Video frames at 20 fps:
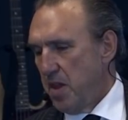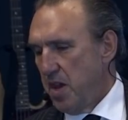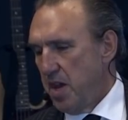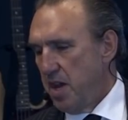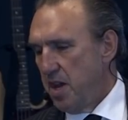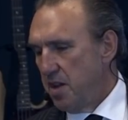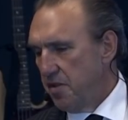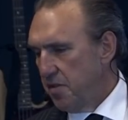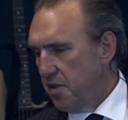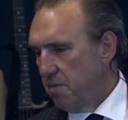
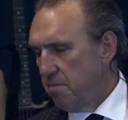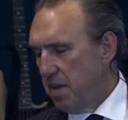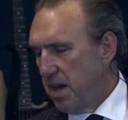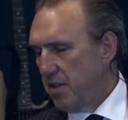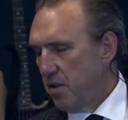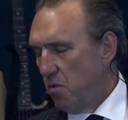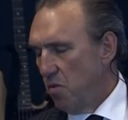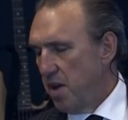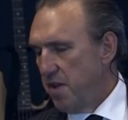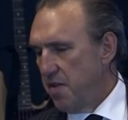And I said, by
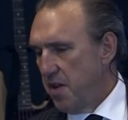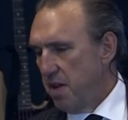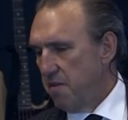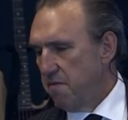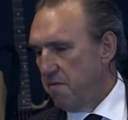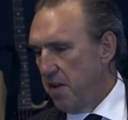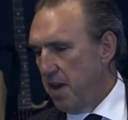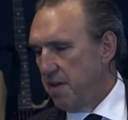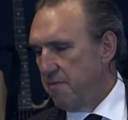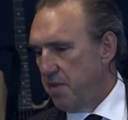the way, that
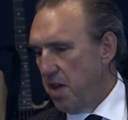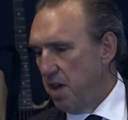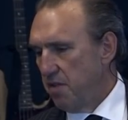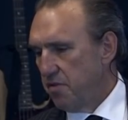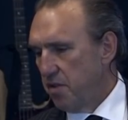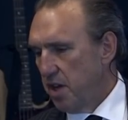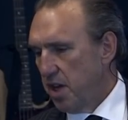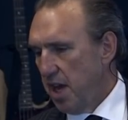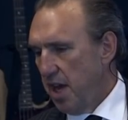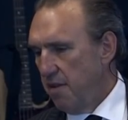
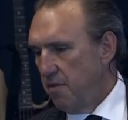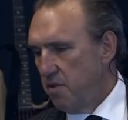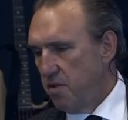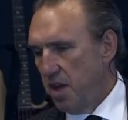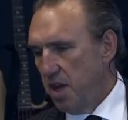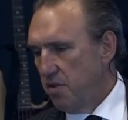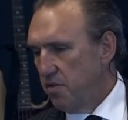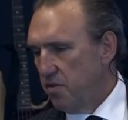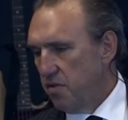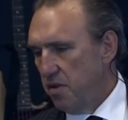5000 I gave you,
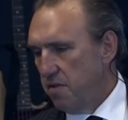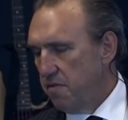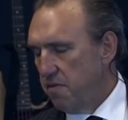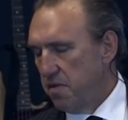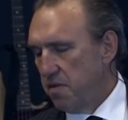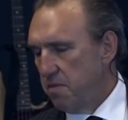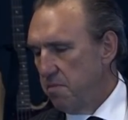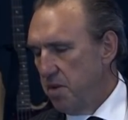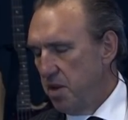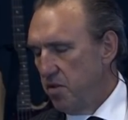that's not
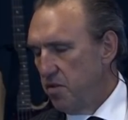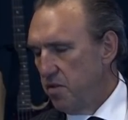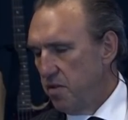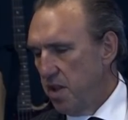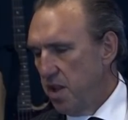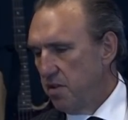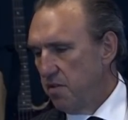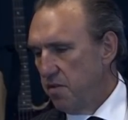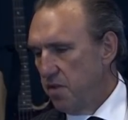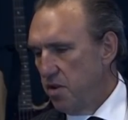for the ministry.
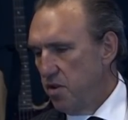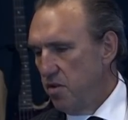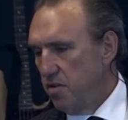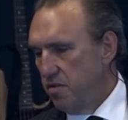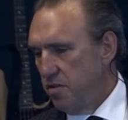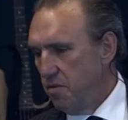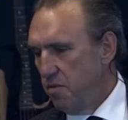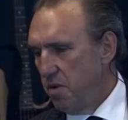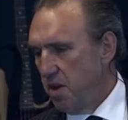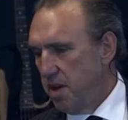That's for you
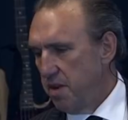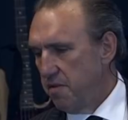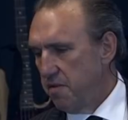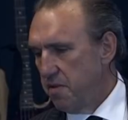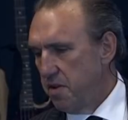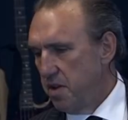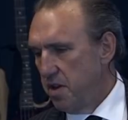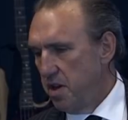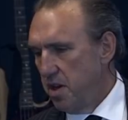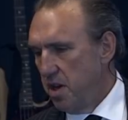and your wife.
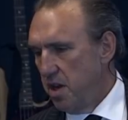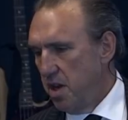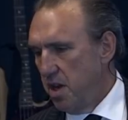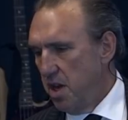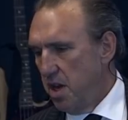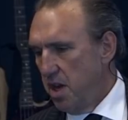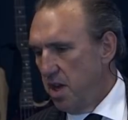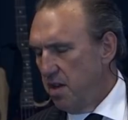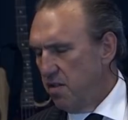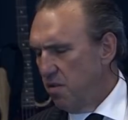
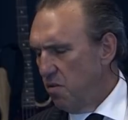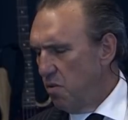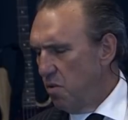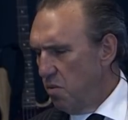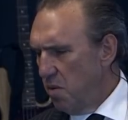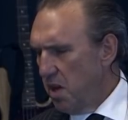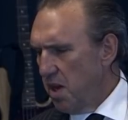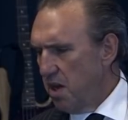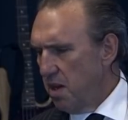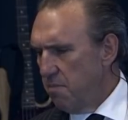He said, well,
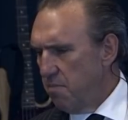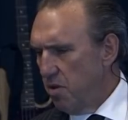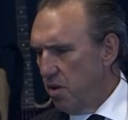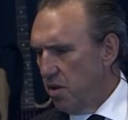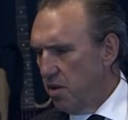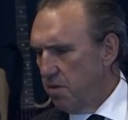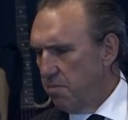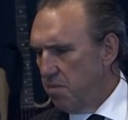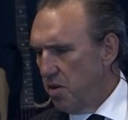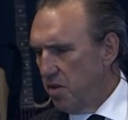we're going to put
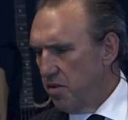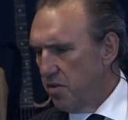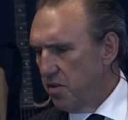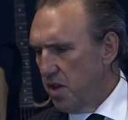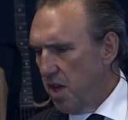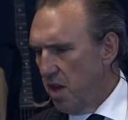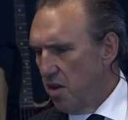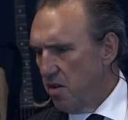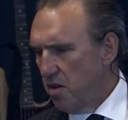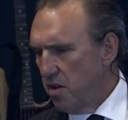a deposit
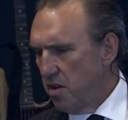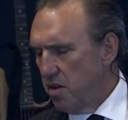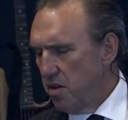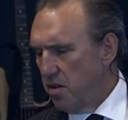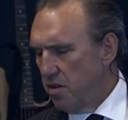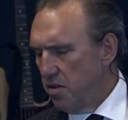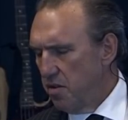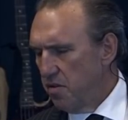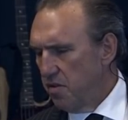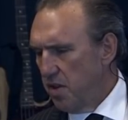down on
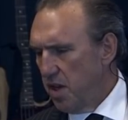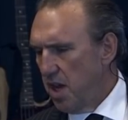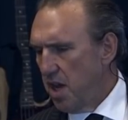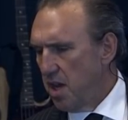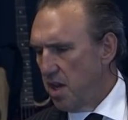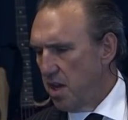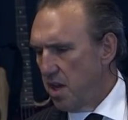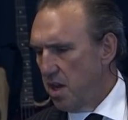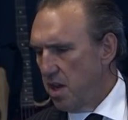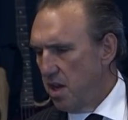a
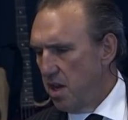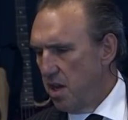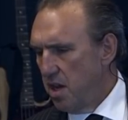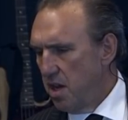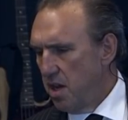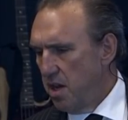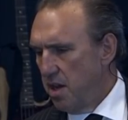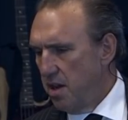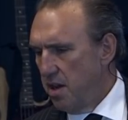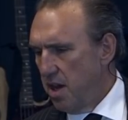Sienna.
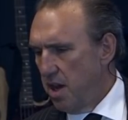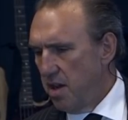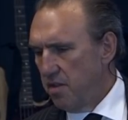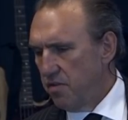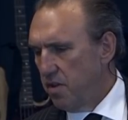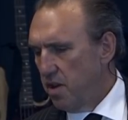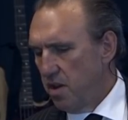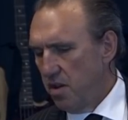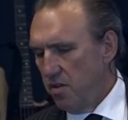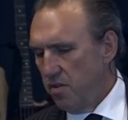I
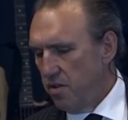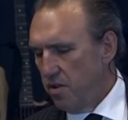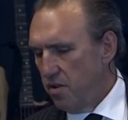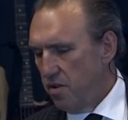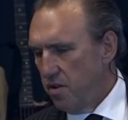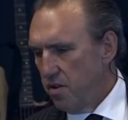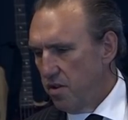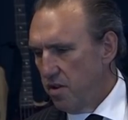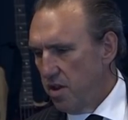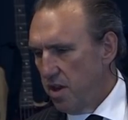said, no, you're
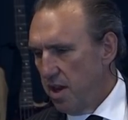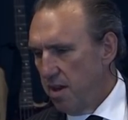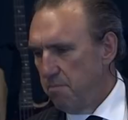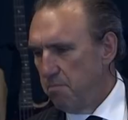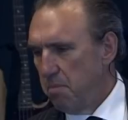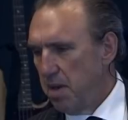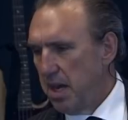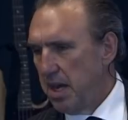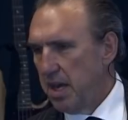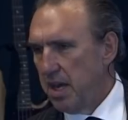not.
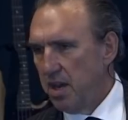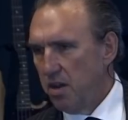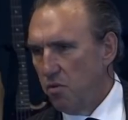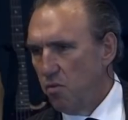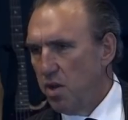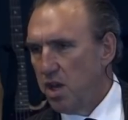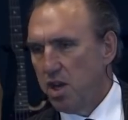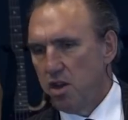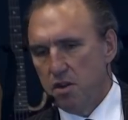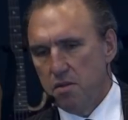I'm buying,
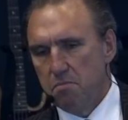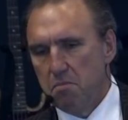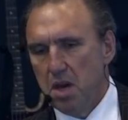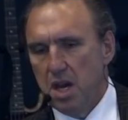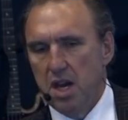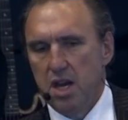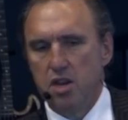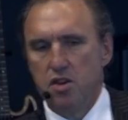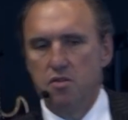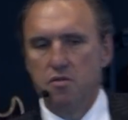we're going to
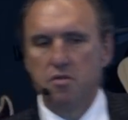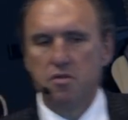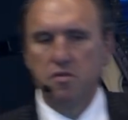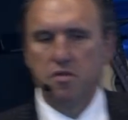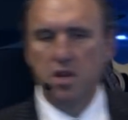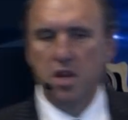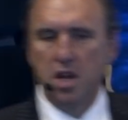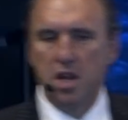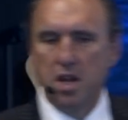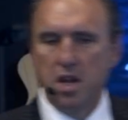buy you a
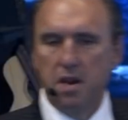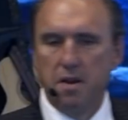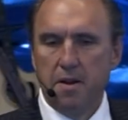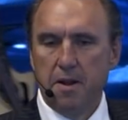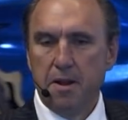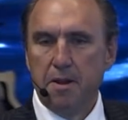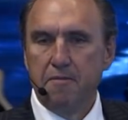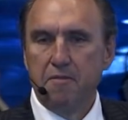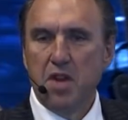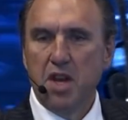Sienna
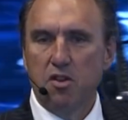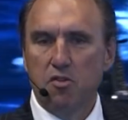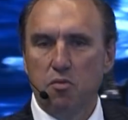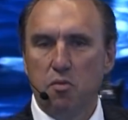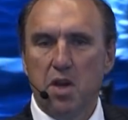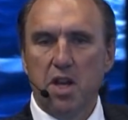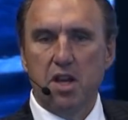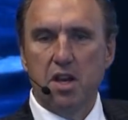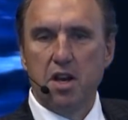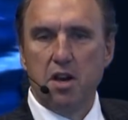next
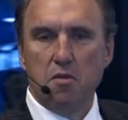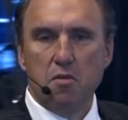week.